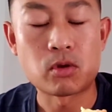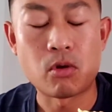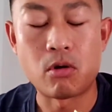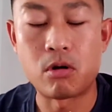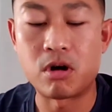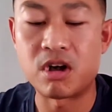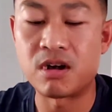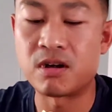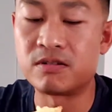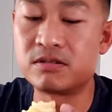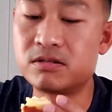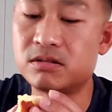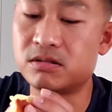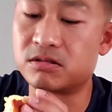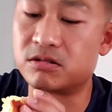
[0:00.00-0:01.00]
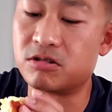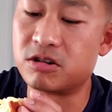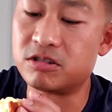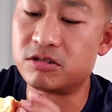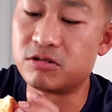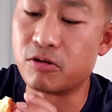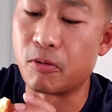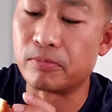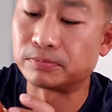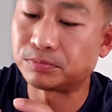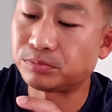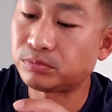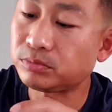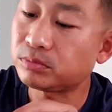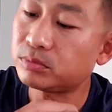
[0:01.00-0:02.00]
Oh, this is good too.
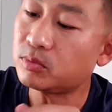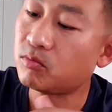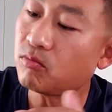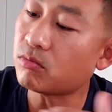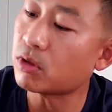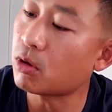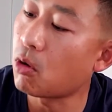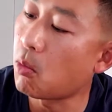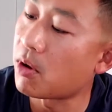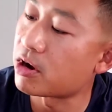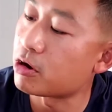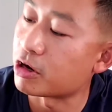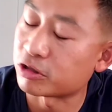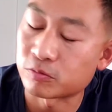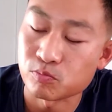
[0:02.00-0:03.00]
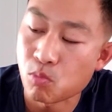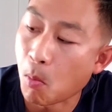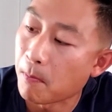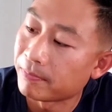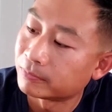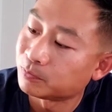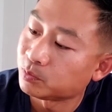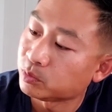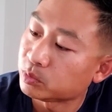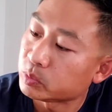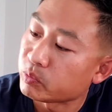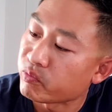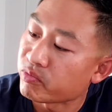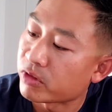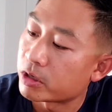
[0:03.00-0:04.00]
Oh my gosh.
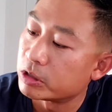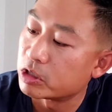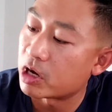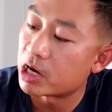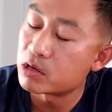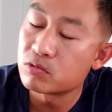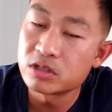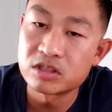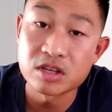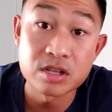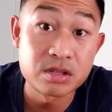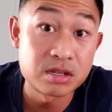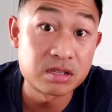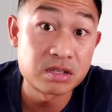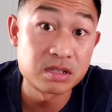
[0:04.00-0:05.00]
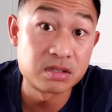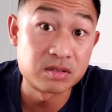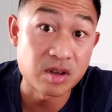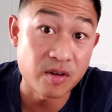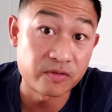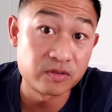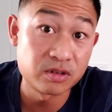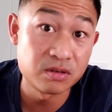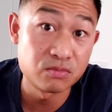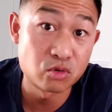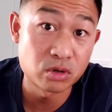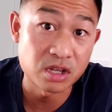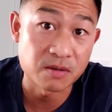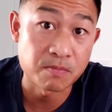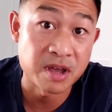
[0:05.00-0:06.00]
So I would say this is definitely
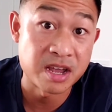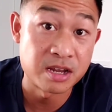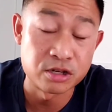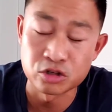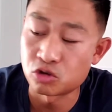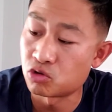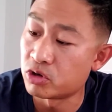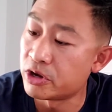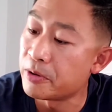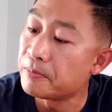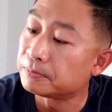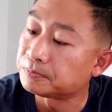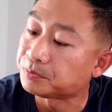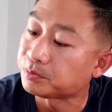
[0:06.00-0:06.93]
more like pastry.